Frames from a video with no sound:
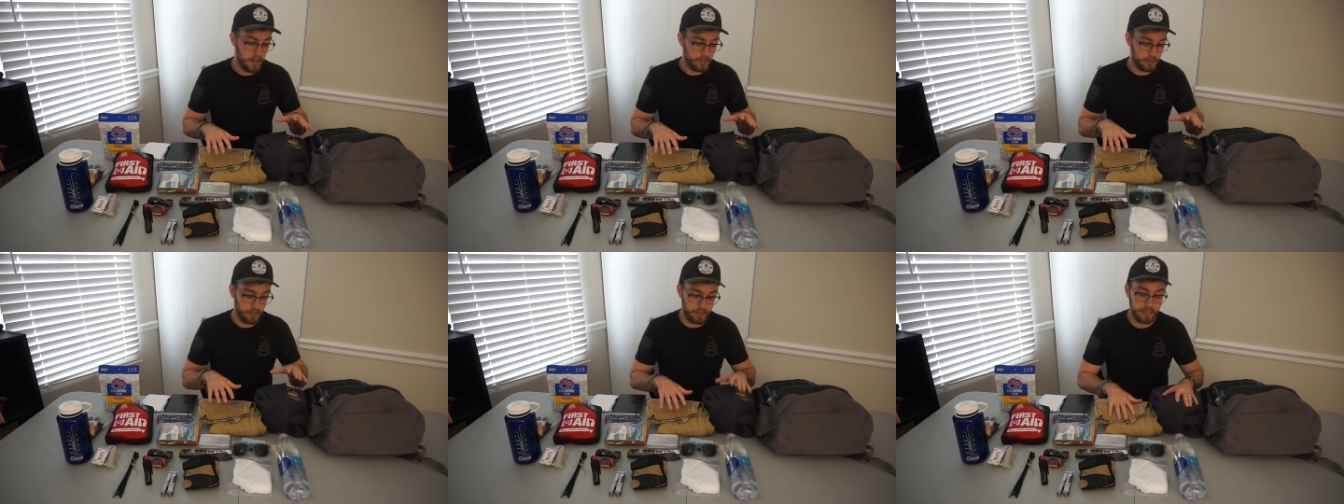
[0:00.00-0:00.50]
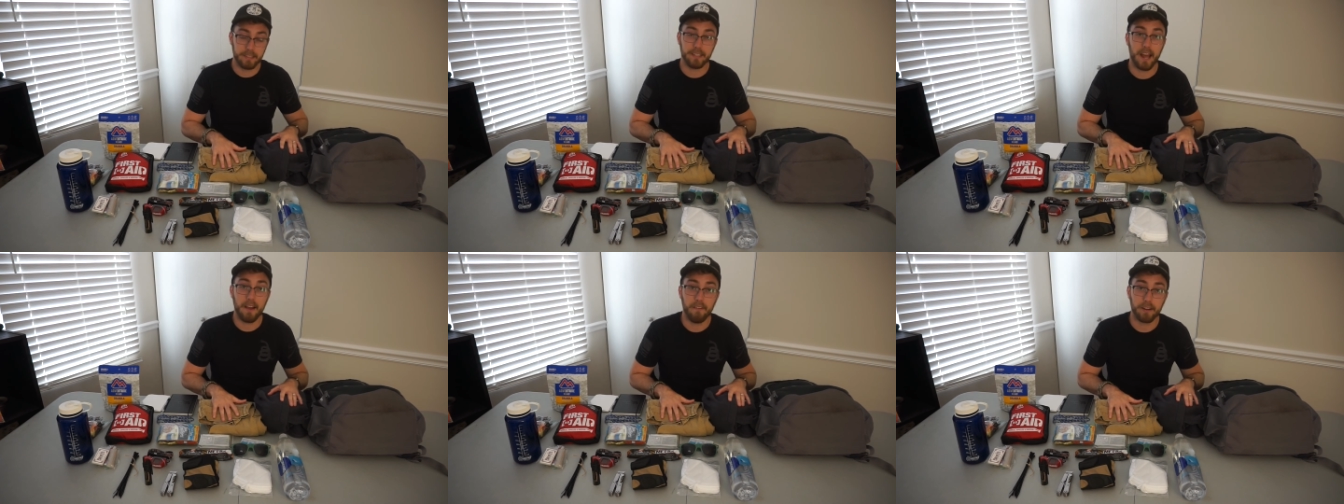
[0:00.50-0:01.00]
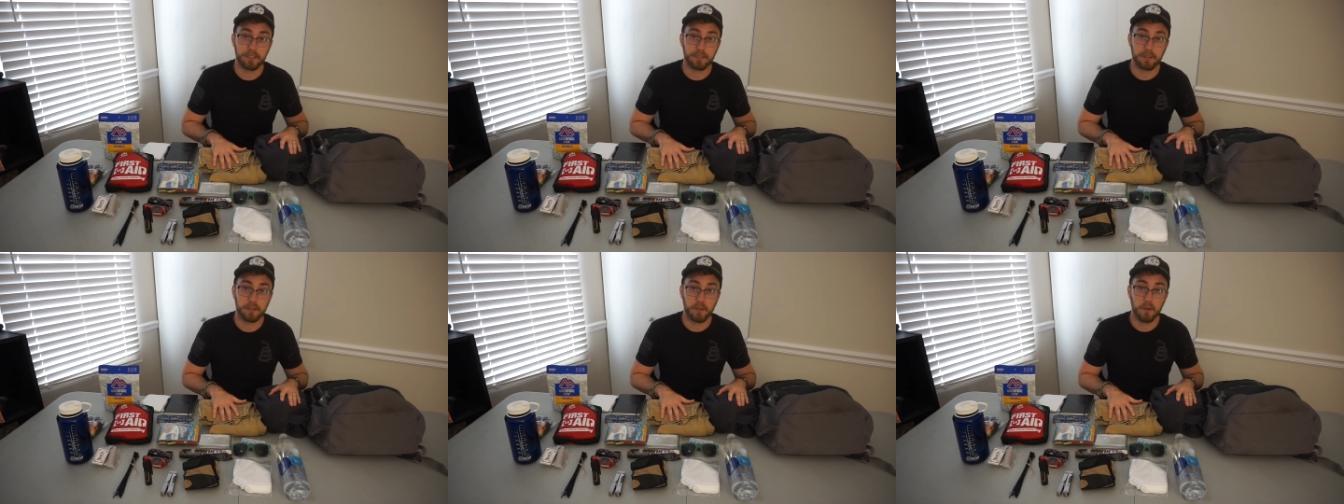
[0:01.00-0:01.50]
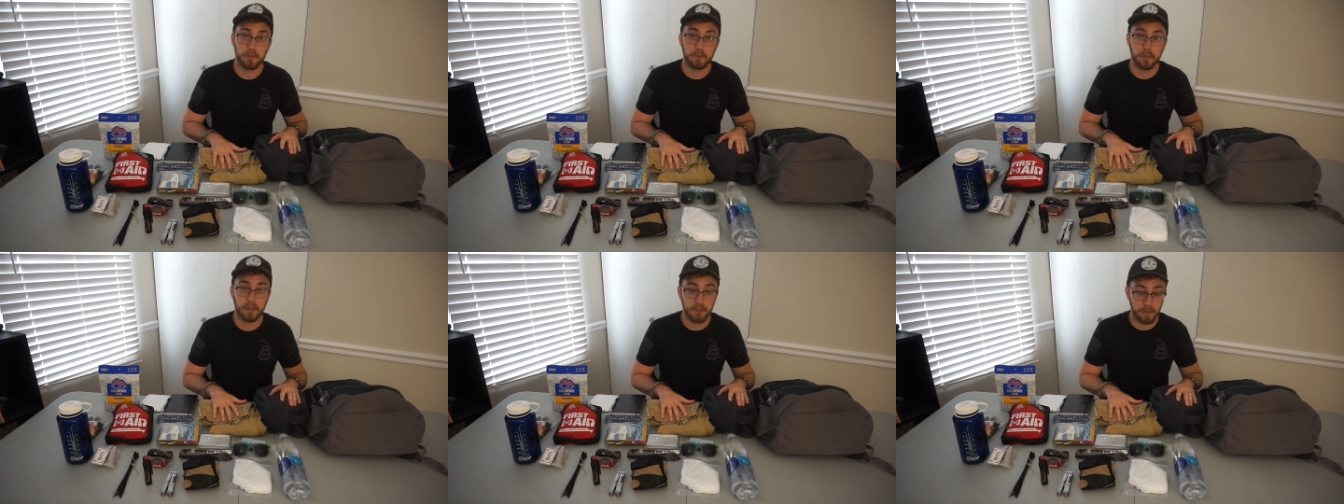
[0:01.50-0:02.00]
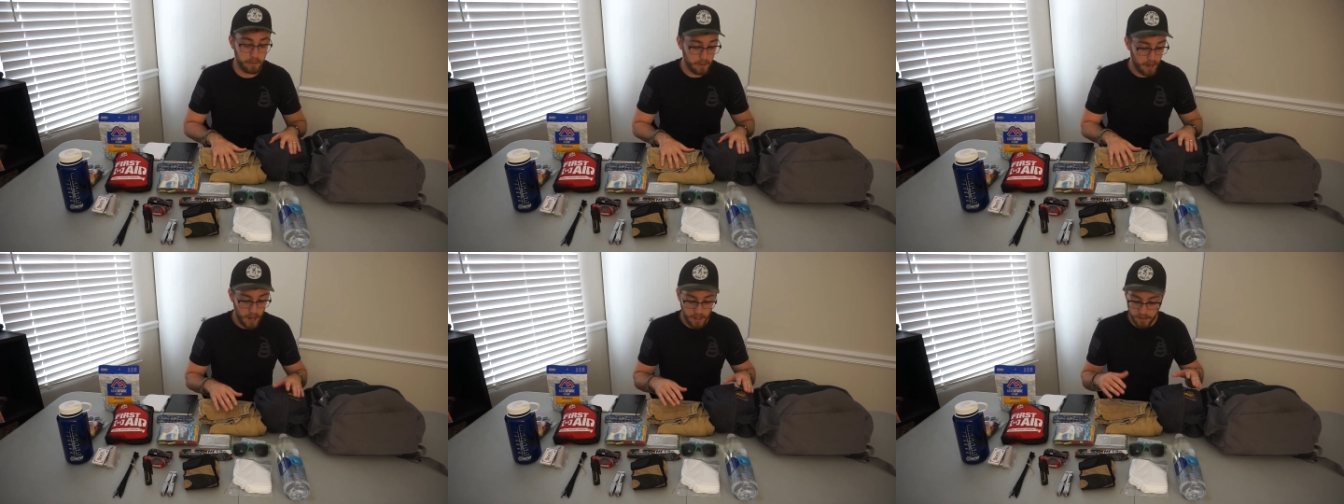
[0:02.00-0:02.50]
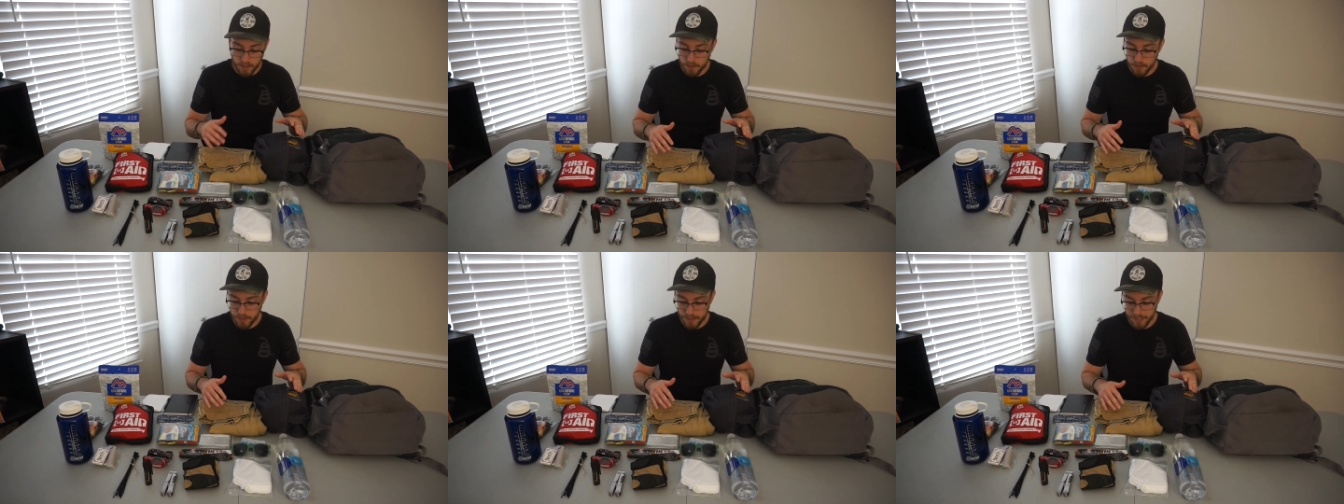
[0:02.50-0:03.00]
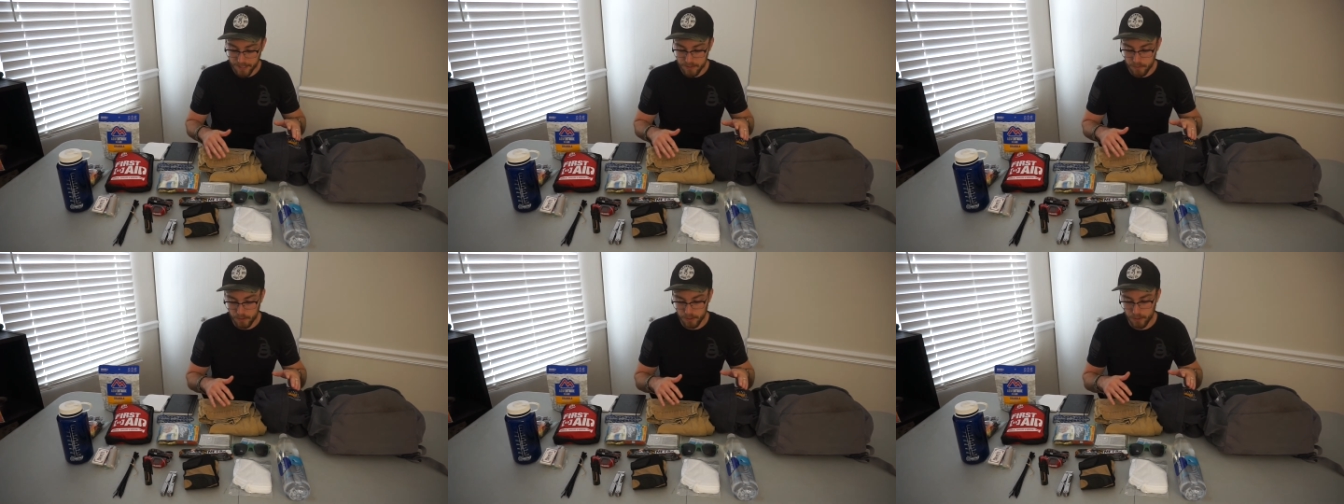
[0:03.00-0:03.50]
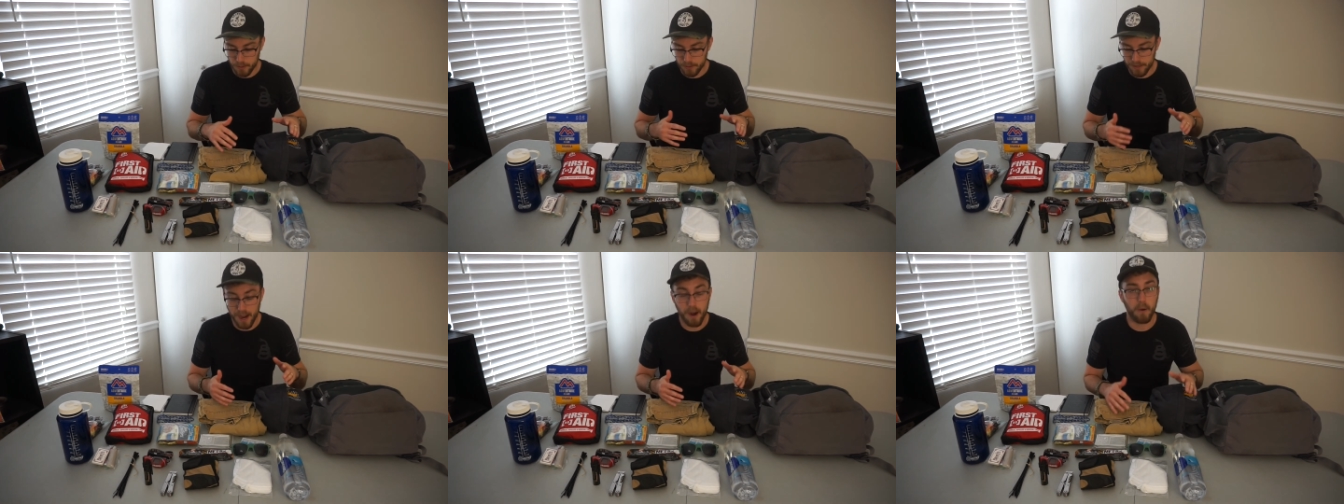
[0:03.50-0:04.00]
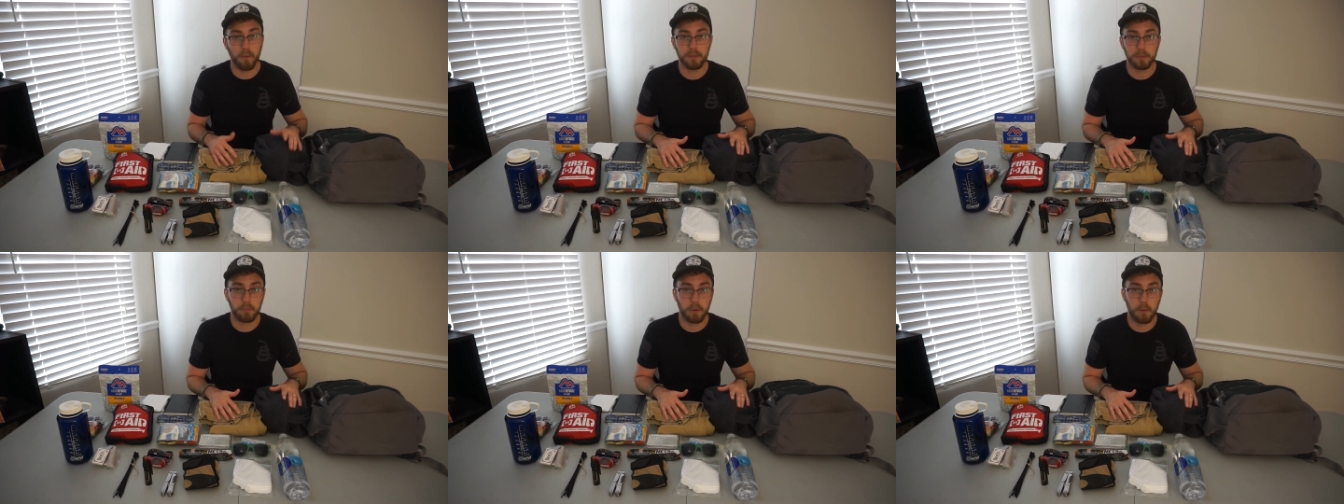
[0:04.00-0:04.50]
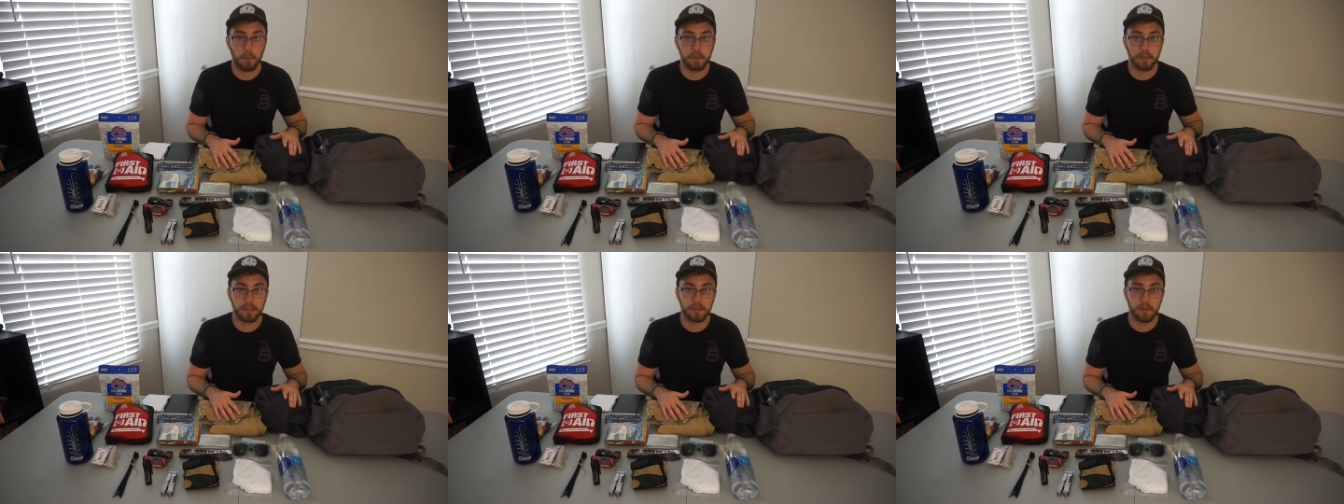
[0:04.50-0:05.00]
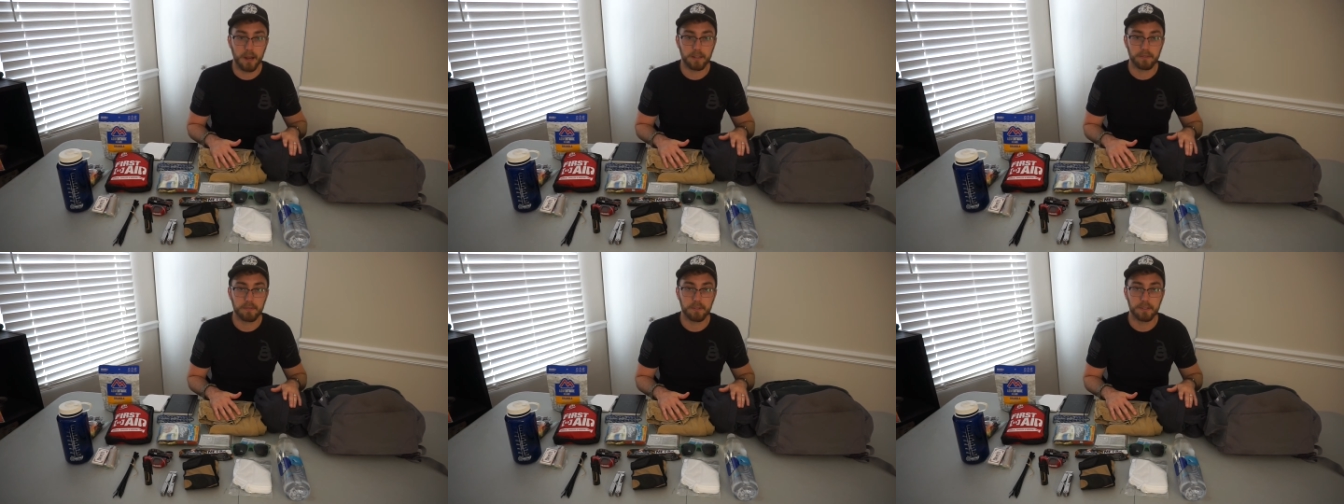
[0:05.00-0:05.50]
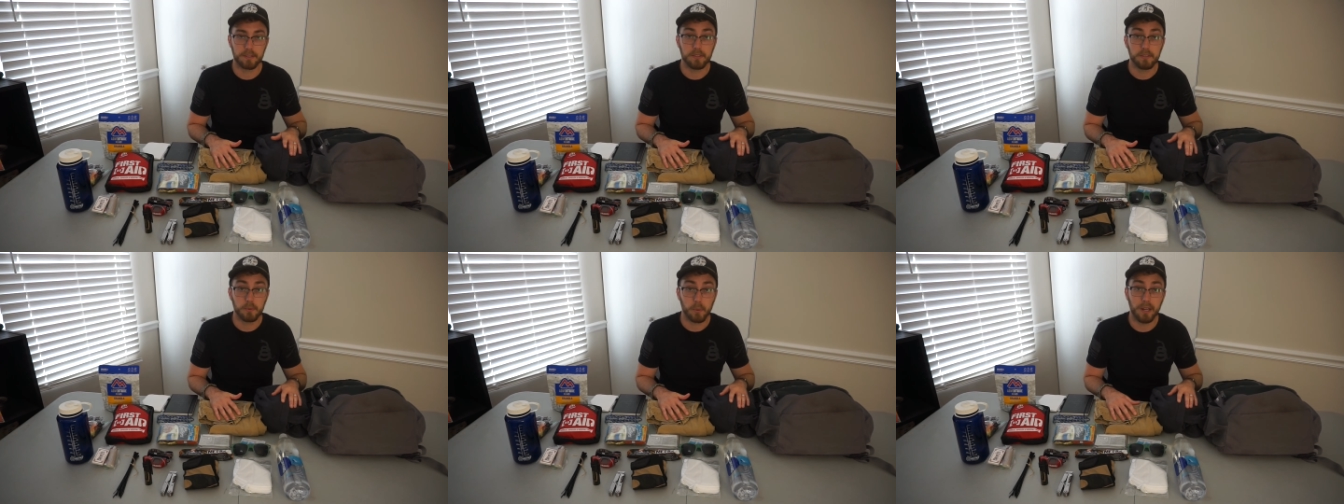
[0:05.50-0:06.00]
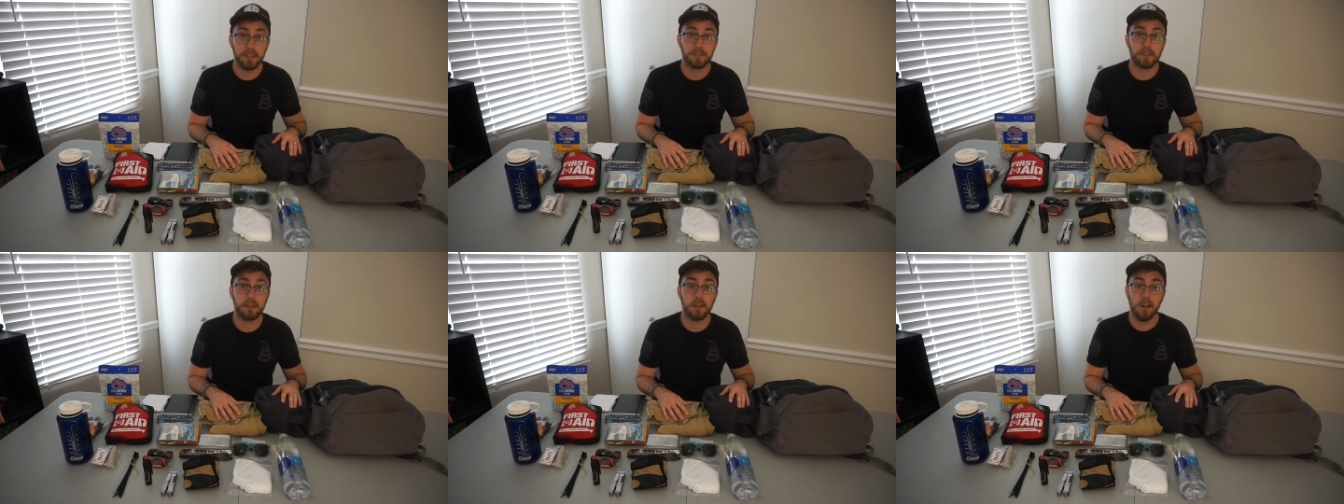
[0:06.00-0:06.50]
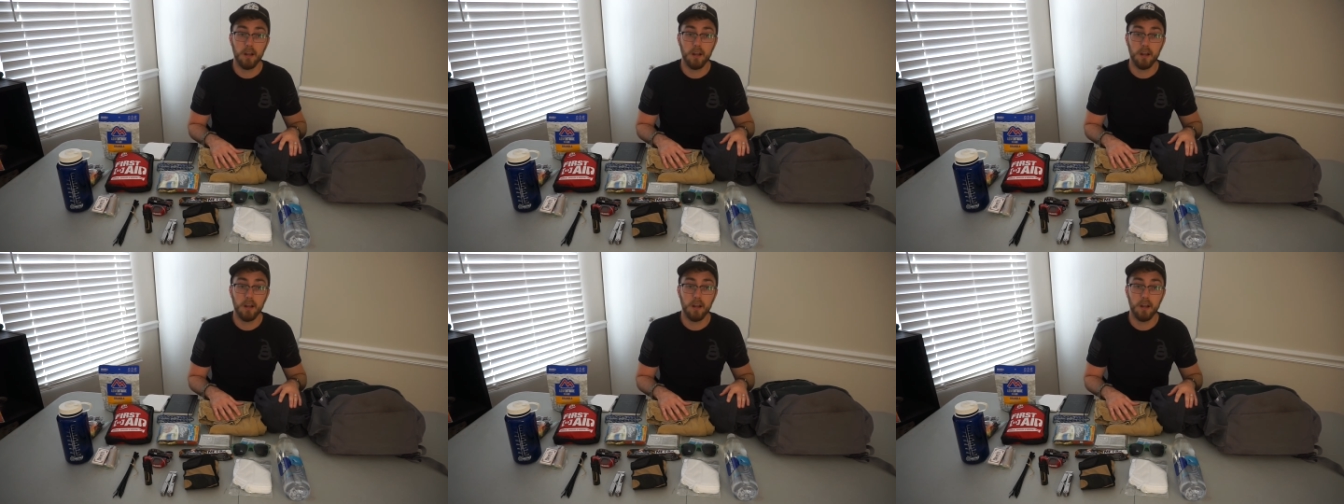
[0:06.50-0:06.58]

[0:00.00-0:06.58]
So you need to have extra clothes with you. The other thing is, you're not always appropriately dressed for the situation.